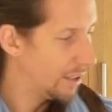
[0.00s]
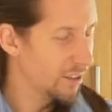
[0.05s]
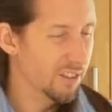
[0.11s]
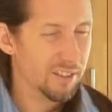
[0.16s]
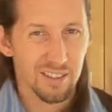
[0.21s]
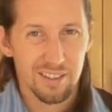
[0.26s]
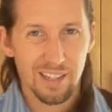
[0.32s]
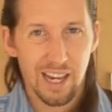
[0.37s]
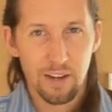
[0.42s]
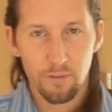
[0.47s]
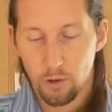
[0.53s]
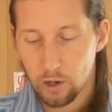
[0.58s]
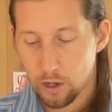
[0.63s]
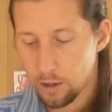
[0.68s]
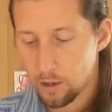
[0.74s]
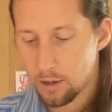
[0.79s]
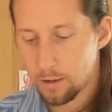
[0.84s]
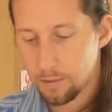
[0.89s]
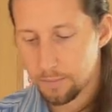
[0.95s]
it doesn't take very
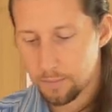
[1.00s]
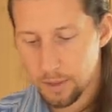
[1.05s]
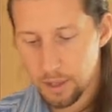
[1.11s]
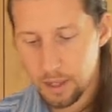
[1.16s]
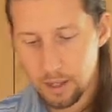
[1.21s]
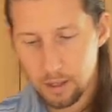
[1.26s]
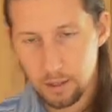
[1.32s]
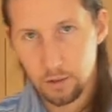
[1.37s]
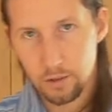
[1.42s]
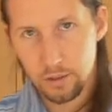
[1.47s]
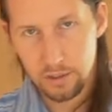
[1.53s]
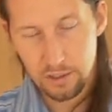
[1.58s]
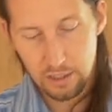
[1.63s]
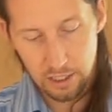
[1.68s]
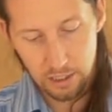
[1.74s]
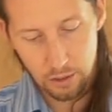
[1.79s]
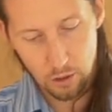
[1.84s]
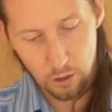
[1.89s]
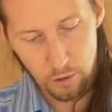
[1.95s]
long. You just
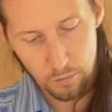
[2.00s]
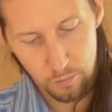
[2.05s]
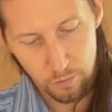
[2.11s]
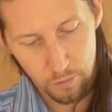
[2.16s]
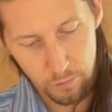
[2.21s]
clean it off